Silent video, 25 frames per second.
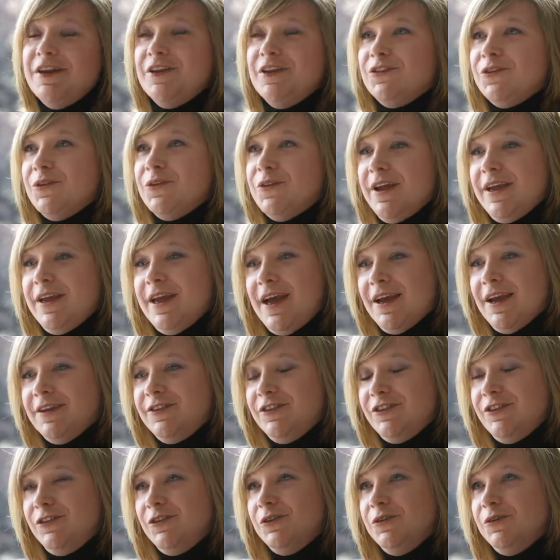So they
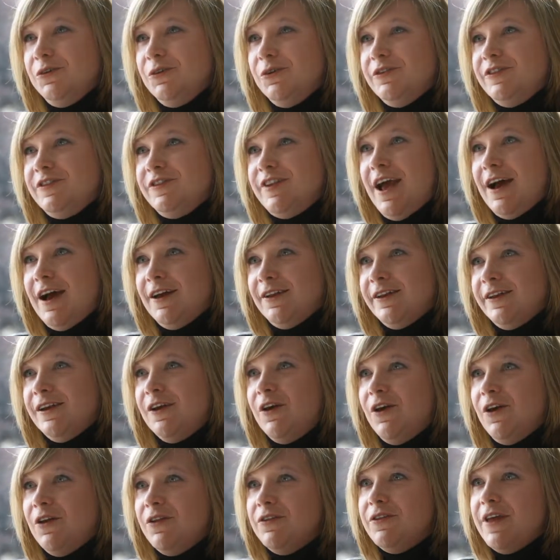had to tally
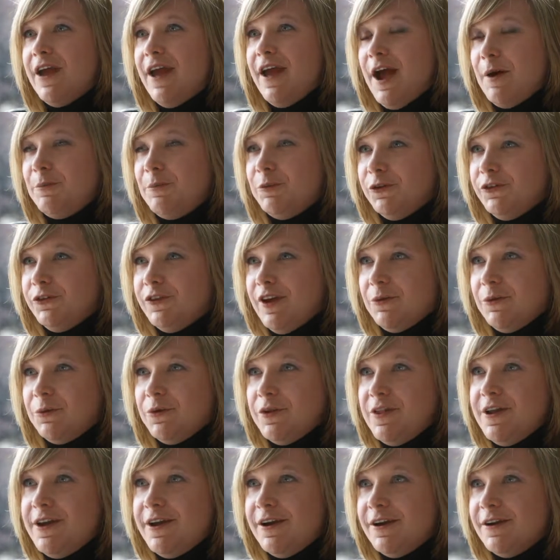all the apples that
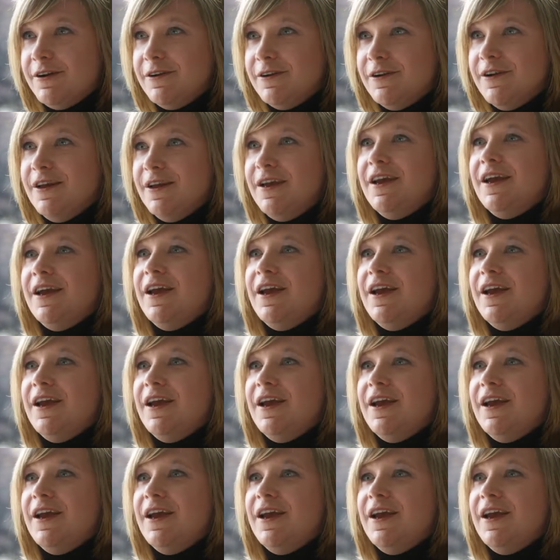were there